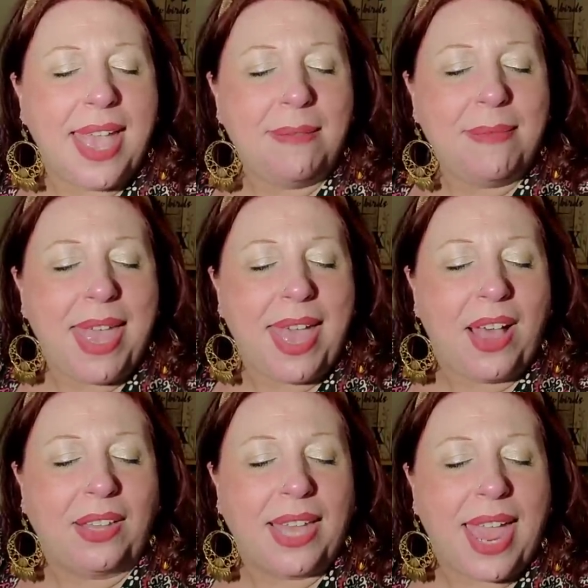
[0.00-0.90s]

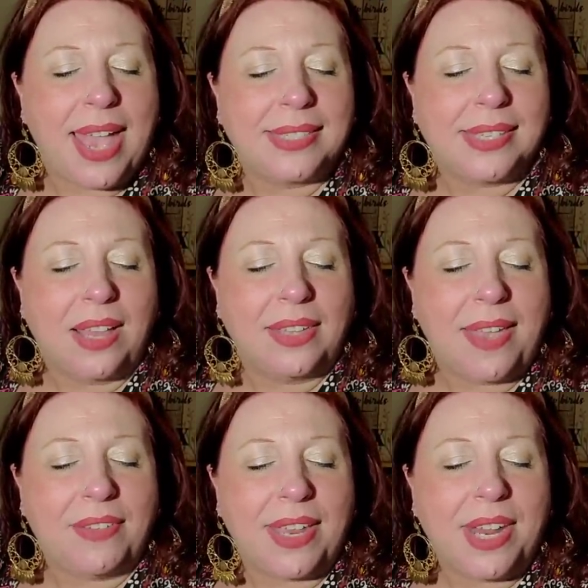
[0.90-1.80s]

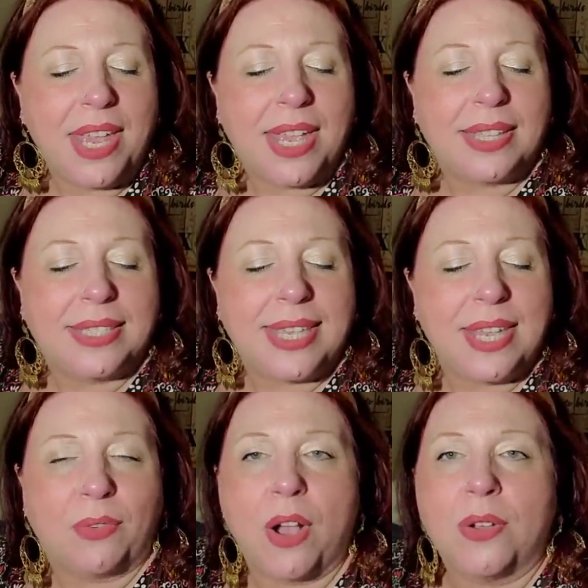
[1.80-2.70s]
MLS11
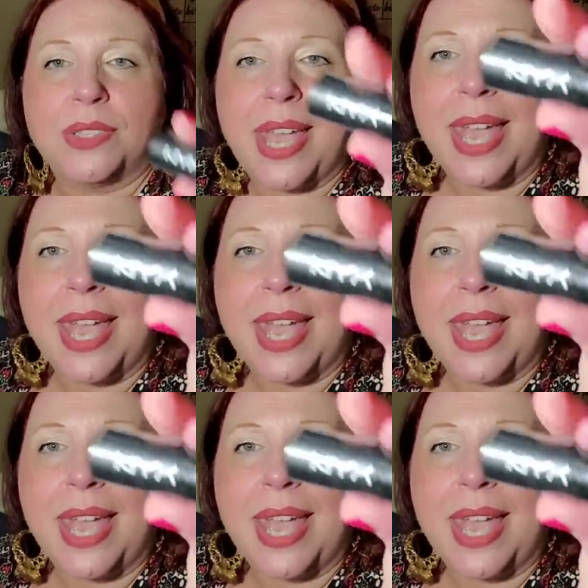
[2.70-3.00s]
tea rose.